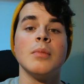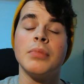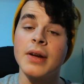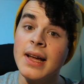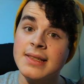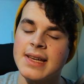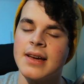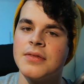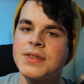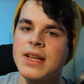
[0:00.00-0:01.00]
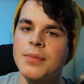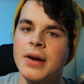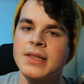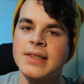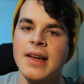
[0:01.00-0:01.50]
Bugatti have
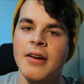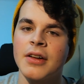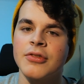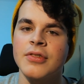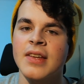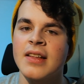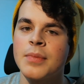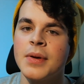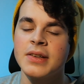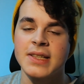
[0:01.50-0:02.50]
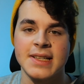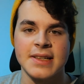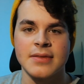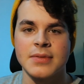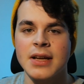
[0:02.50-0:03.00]
celebrated their 110th birthday
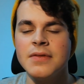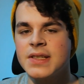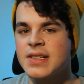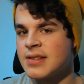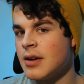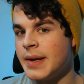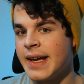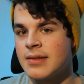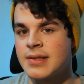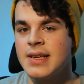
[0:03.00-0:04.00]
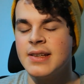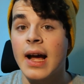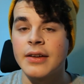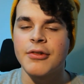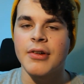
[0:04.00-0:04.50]
to themselves, since nobody else did, and